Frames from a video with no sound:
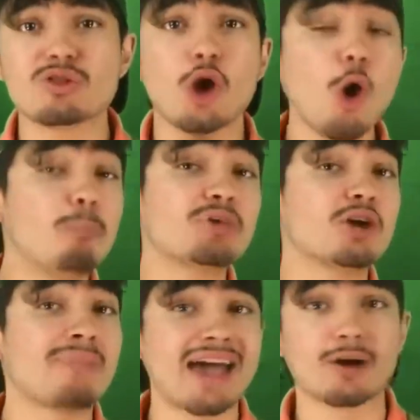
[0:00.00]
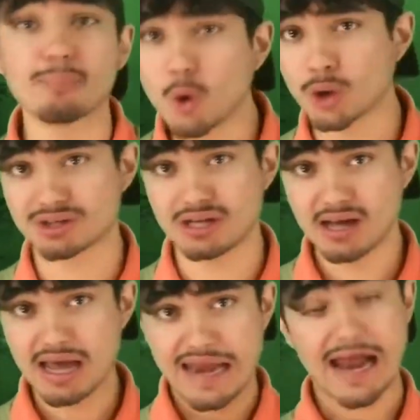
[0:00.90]
with opium at a port.
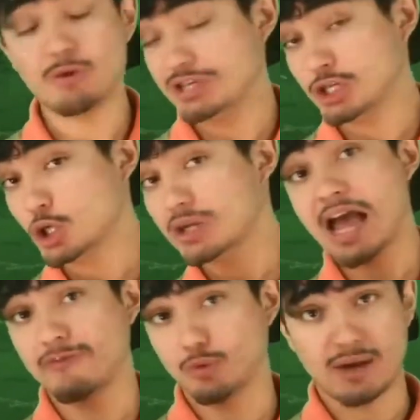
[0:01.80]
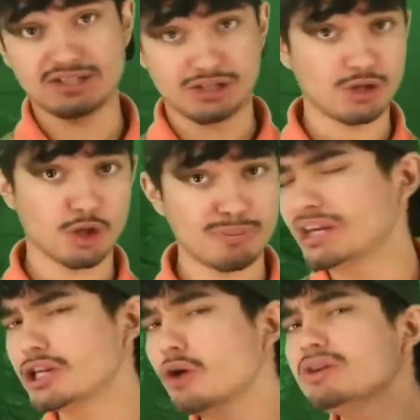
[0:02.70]
Now he could have arrested her, but
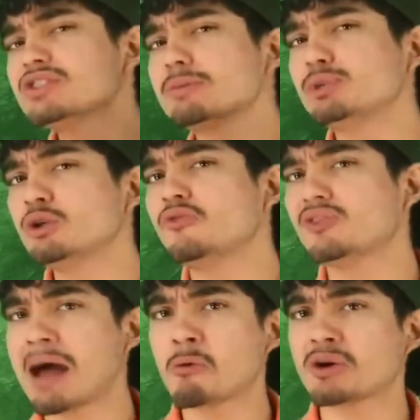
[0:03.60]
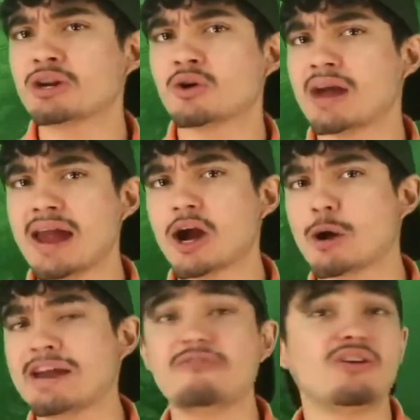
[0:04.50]
he noticed a blue flower in her
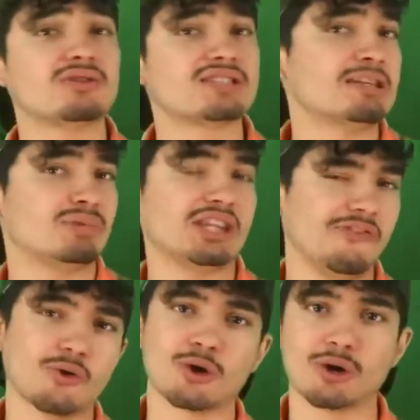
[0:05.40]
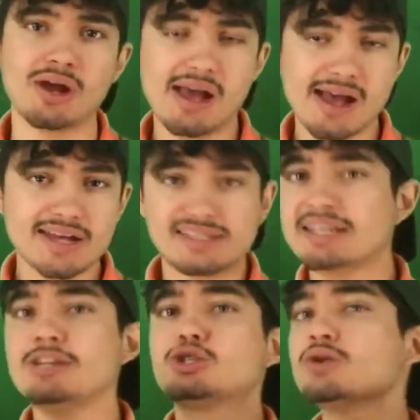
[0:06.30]
hair and felt sympathy for her.
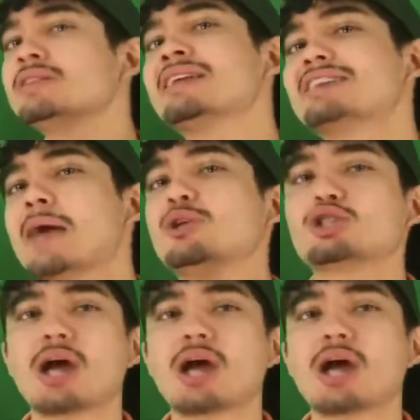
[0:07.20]
See, during that time in